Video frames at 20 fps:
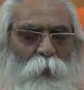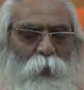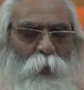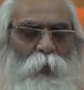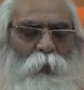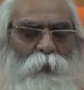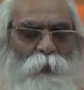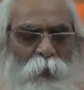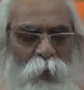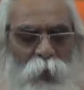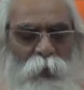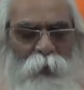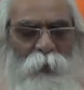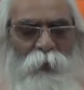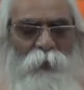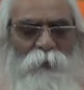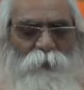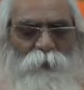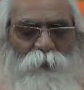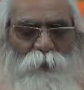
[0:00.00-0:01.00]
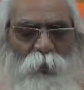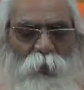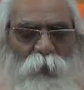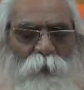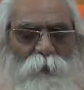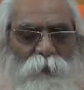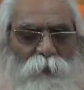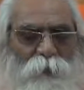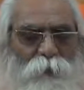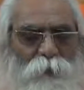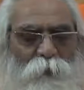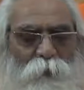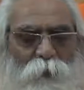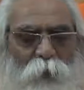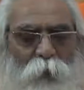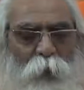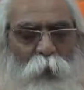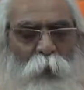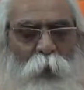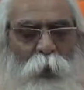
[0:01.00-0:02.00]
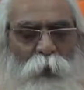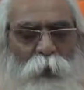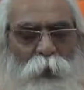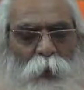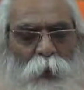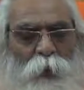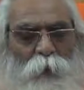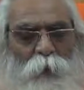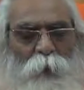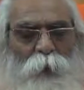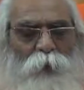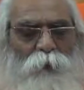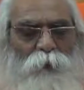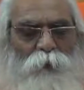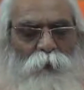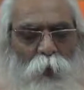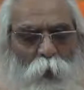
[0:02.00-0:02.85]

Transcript: in that stage, all the doings,